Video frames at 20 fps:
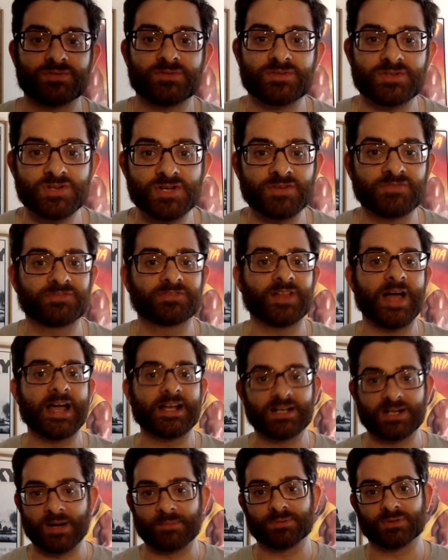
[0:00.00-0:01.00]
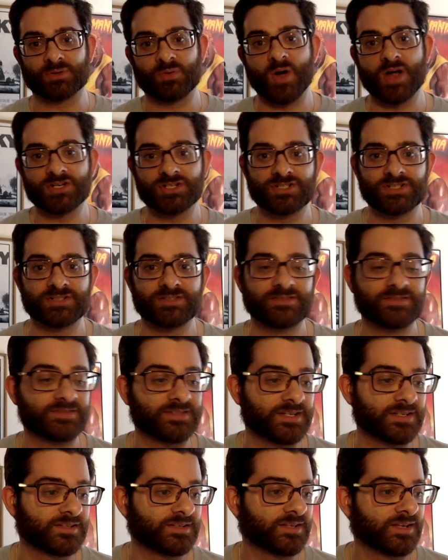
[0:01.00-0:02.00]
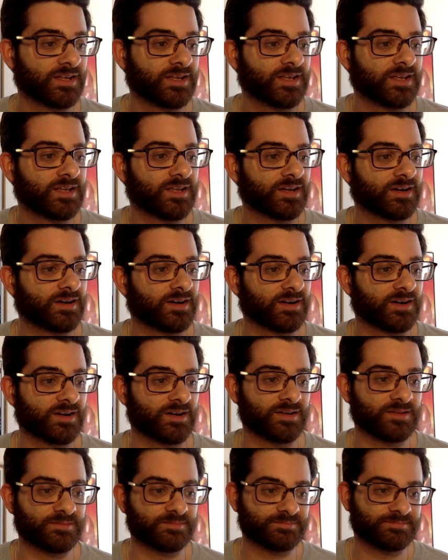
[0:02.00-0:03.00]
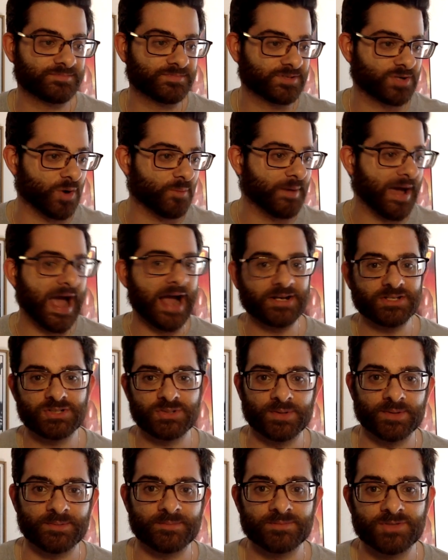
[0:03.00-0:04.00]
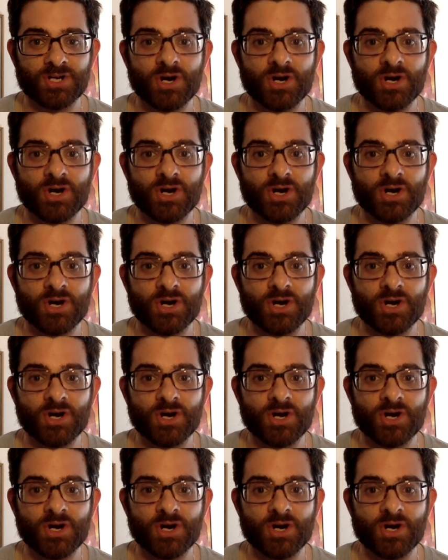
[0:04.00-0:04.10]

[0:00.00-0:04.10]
you could flag a couple questions and go back to them.